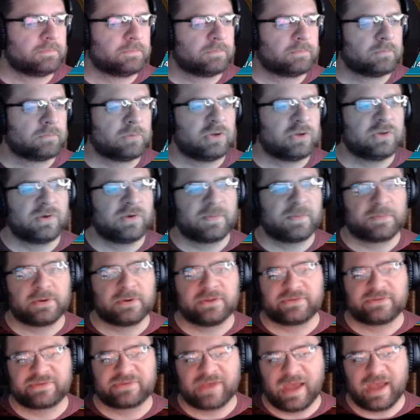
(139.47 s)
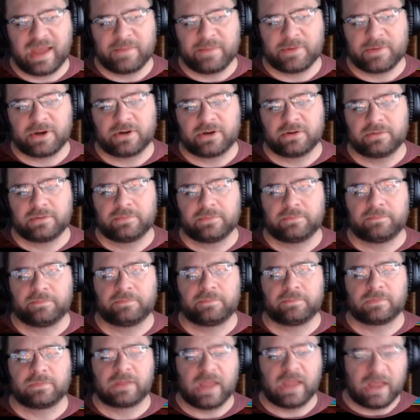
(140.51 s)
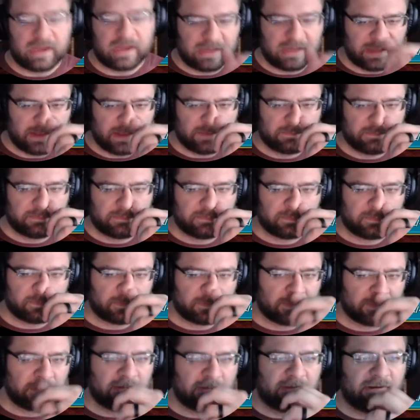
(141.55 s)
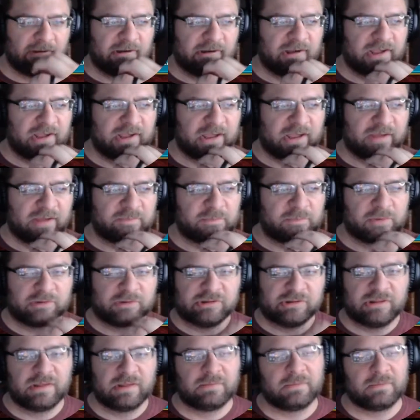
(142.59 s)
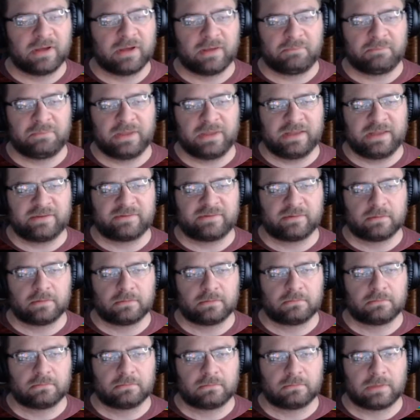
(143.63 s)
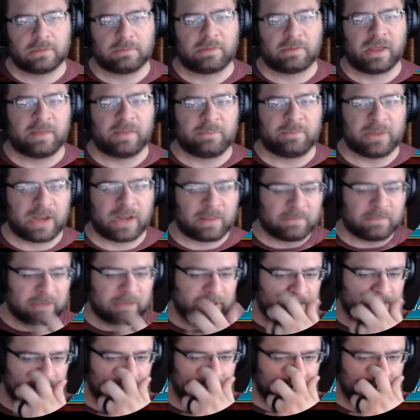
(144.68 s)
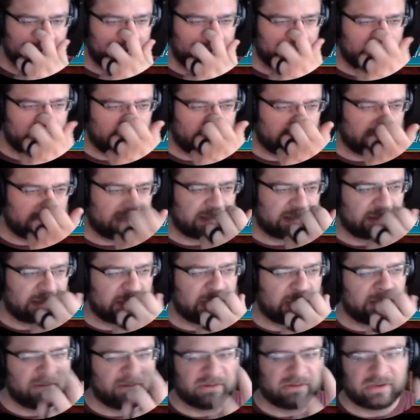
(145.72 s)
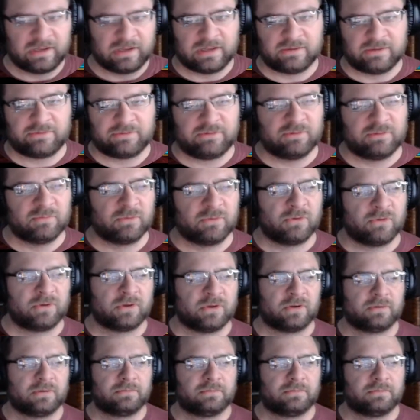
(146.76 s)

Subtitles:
We do have Prince Kymar. Got him. I have booked him a bit. And by a bit, I mean, technically I only need 2 more